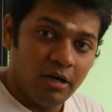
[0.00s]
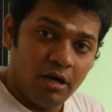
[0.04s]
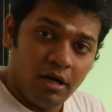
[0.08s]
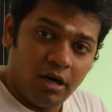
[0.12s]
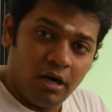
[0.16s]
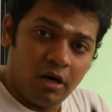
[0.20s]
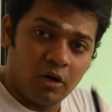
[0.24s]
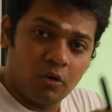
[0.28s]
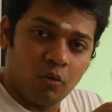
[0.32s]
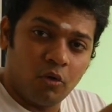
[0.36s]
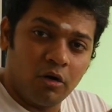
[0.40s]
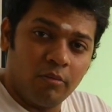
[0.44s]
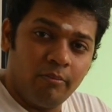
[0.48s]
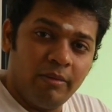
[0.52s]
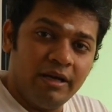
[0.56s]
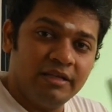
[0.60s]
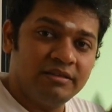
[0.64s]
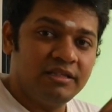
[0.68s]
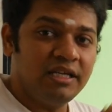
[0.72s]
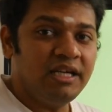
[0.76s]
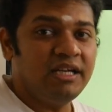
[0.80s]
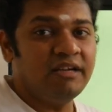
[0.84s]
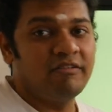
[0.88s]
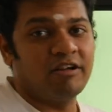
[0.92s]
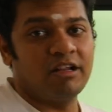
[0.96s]
Or 1 by
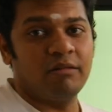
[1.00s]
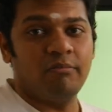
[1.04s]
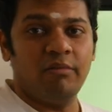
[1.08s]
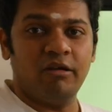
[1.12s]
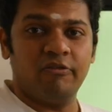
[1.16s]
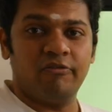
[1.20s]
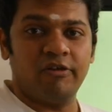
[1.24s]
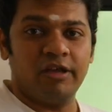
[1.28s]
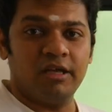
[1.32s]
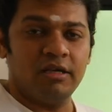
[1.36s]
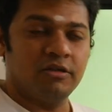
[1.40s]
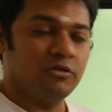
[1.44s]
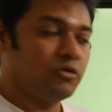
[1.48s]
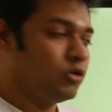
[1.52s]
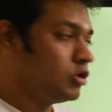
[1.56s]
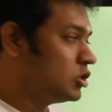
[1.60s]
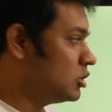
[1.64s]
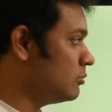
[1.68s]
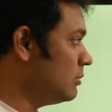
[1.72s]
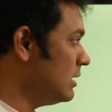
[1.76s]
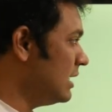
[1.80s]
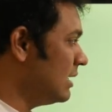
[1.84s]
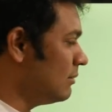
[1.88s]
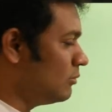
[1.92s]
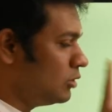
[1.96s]
3 divided by 5. So you should
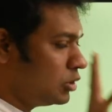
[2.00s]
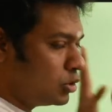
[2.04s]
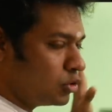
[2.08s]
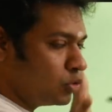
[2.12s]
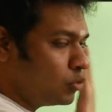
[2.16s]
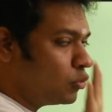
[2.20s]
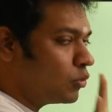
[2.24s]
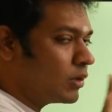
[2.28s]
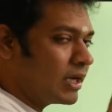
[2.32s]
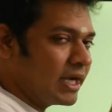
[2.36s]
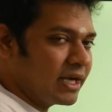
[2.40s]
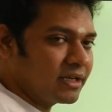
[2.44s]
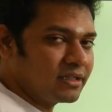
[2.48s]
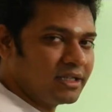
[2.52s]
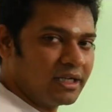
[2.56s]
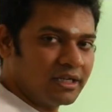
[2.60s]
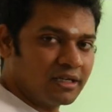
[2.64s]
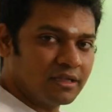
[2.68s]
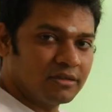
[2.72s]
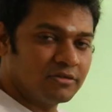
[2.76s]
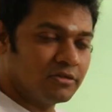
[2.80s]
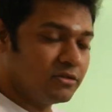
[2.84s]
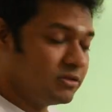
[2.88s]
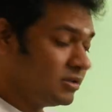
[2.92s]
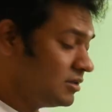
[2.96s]
be able to get that.
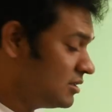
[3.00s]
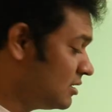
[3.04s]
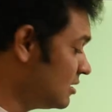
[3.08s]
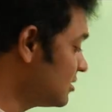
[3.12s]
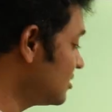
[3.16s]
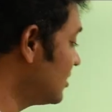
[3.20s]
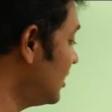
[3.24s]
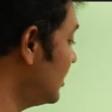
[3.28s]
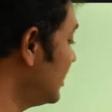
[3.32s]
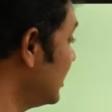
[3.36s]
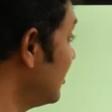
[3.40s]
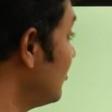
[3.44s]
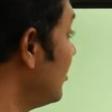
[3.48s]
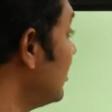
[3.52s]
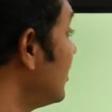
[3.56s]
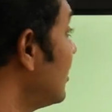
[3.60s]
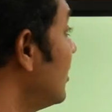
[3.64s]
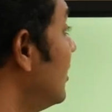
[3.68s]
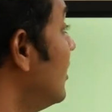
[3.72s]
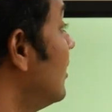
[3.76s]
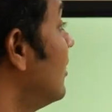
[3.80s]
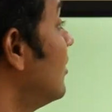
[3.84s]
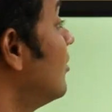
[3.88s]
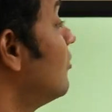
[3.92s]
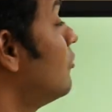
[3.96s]
So this is nothing but
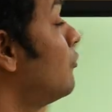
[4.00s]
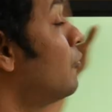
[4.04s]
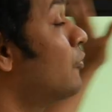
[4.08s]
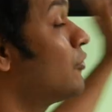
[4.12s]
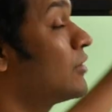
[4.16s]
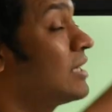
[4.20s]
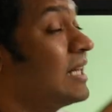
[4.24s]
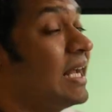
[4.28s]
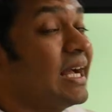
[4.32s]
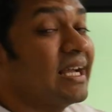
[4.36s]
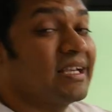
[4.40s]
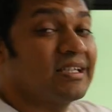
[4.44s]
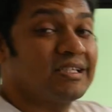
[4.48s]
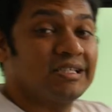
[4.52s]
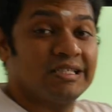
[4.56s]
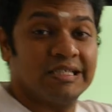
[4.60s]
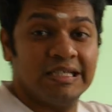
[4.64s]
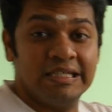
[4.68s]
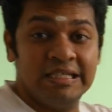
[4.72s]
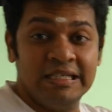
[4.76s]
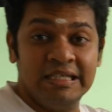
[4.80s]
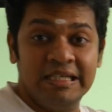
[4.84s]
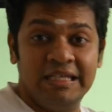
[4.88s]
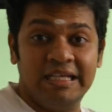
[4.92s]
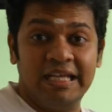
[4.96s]

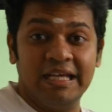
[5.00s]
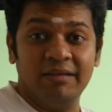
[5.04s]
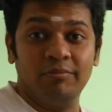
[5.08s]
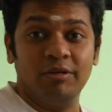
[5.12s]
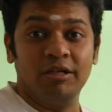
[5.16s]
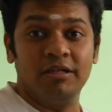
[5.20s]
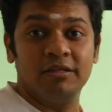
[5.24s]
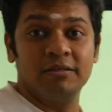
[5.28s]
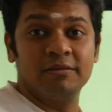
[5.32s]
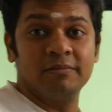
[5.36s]
fraction table.